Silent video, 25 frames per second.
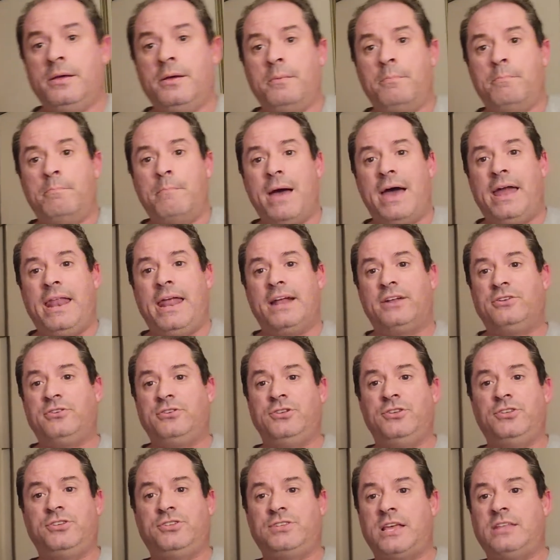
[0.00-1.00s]
Matt
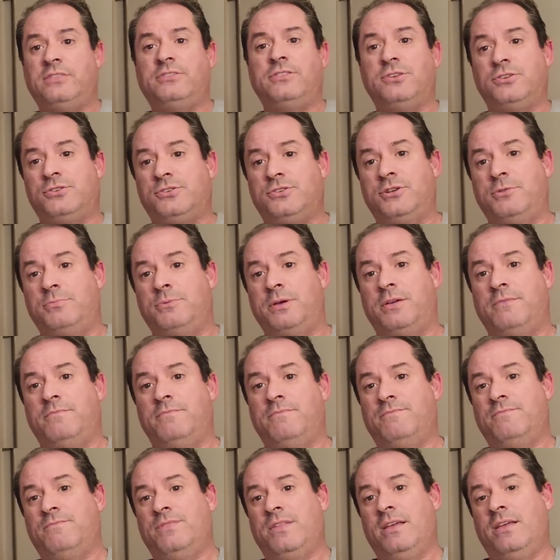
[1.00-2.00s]
actually sent this to me.
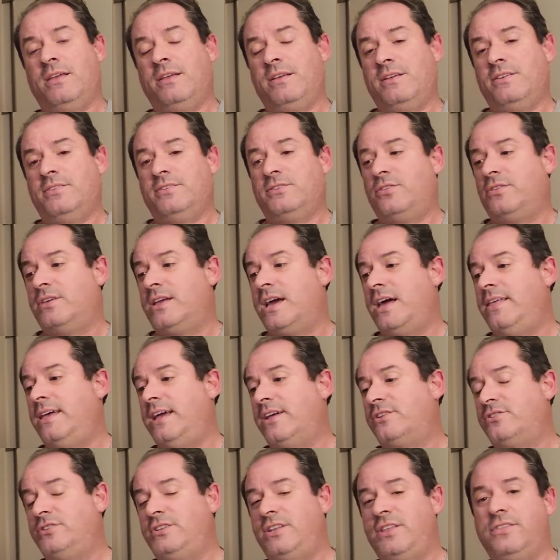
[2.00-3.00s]
So the guy that
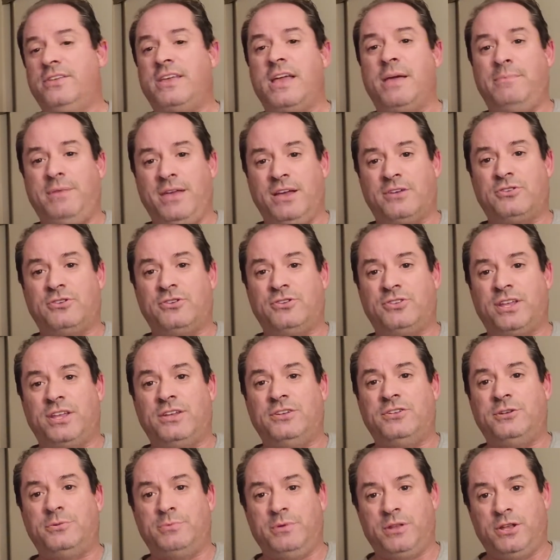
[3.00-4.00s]
actually did the game, he actually sent it
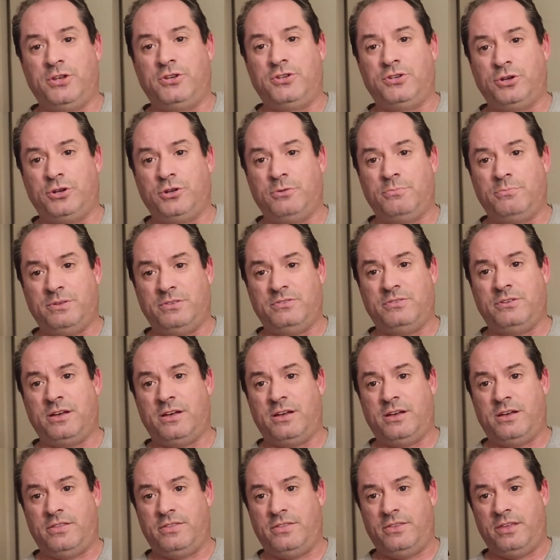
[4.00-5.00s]
to me. I showed him his,
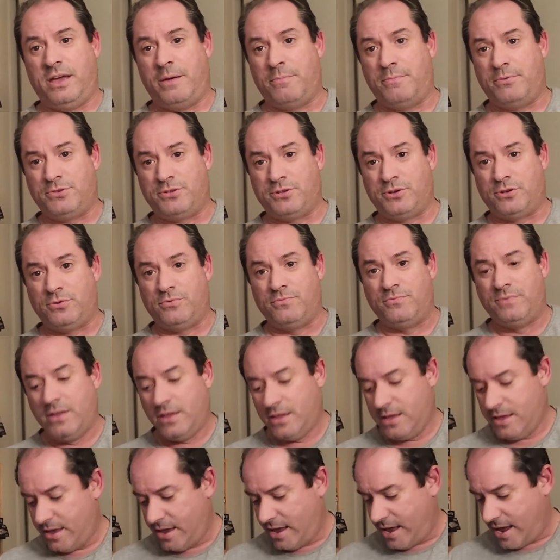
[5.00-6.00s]
the episode.
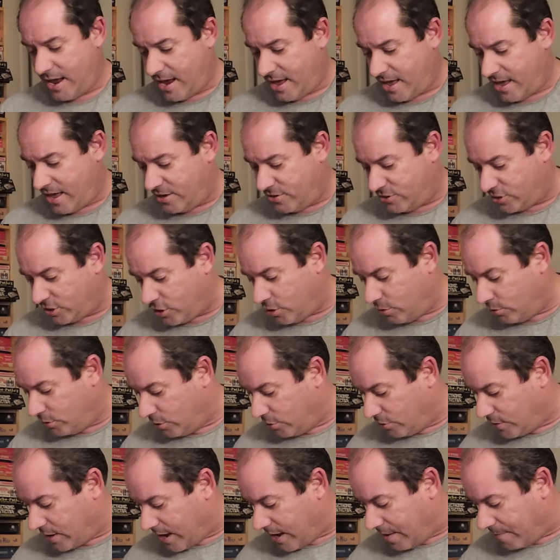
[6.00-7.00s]
And it's a cute
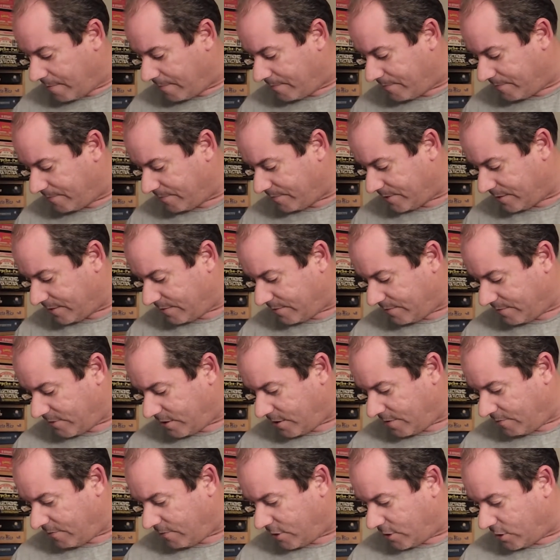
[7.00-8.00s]
little game.
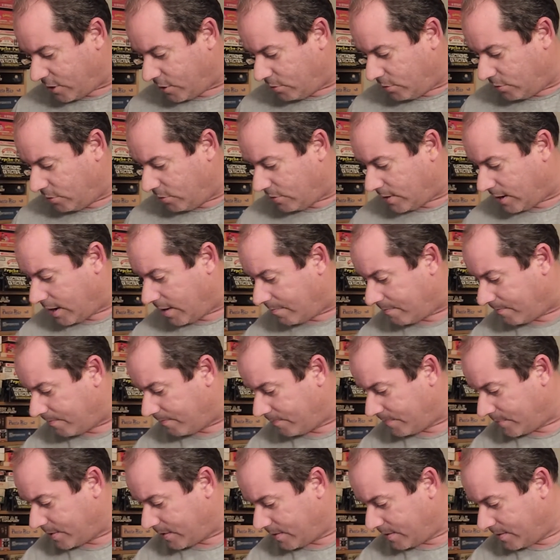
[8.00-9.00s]
Very, very cute little game.
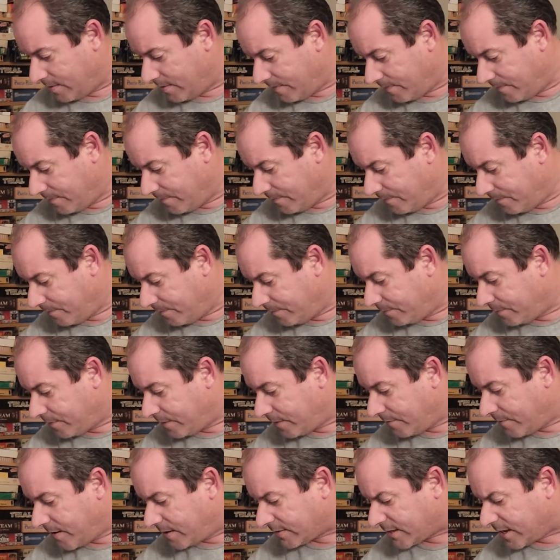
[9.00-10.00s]
In
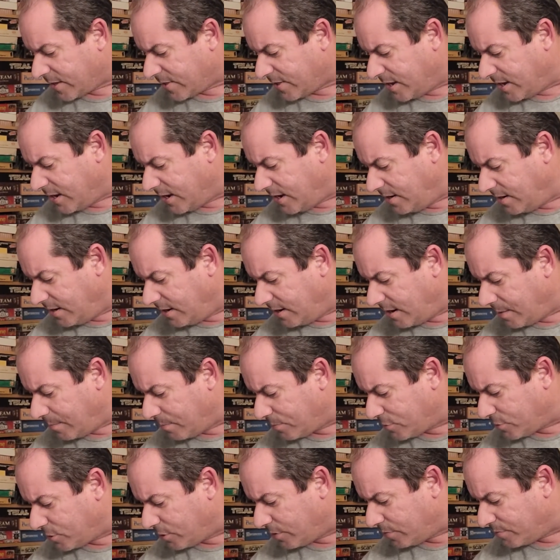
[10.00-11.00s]
fact, I think he did an
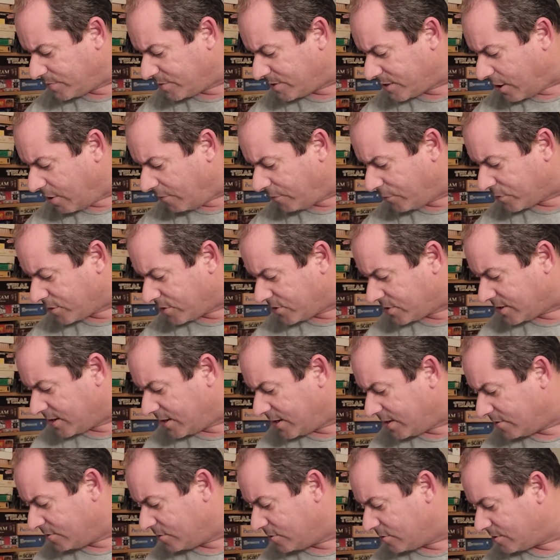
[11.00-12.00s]
episode himself with his
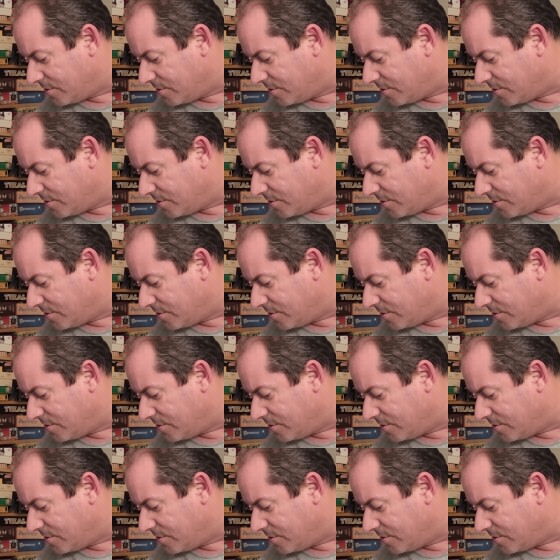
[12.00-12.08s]
kids,